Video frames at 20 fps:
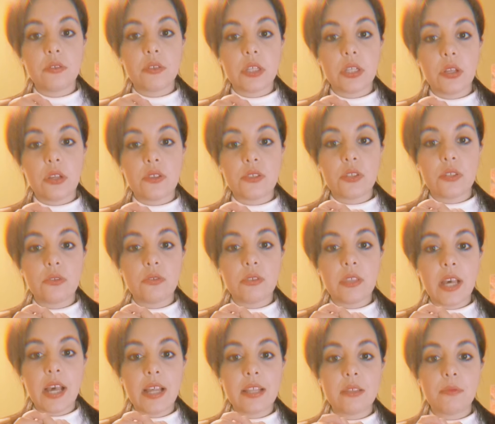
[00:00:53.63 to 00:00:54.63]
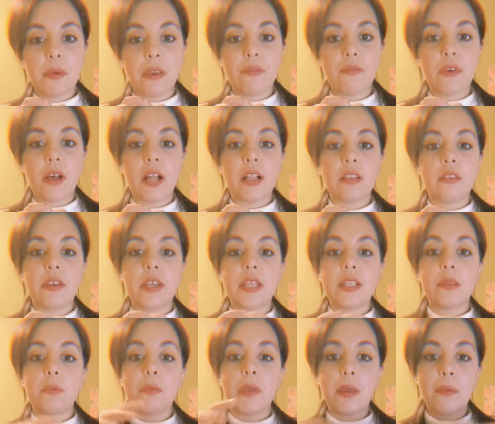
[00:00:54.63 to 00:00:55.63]
you can also do that by
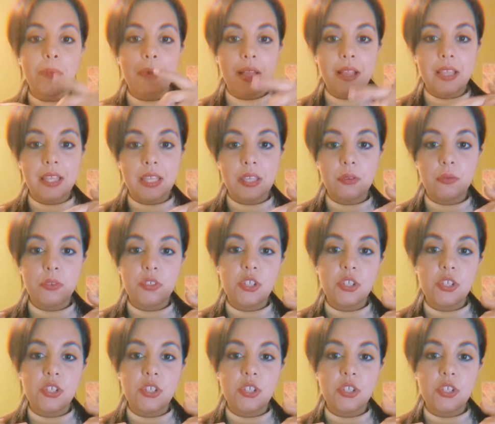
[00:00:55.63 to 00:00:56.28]
following the PayPal link,